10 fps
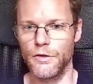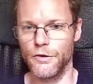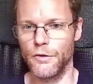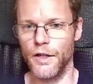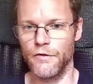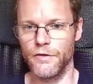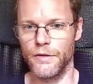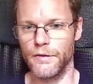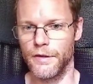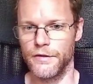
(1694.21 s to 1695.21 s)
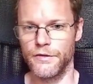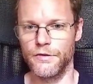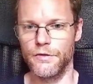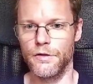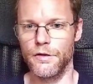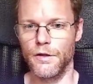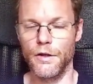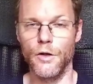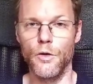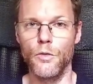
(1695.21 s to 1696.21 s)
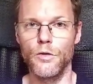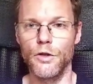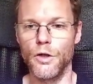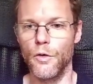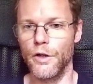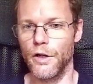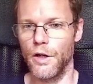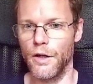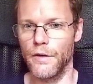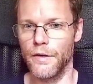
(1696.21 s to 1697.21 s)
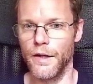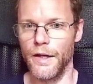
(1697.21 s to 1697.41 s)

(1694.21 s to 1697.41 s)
You have this glow going on.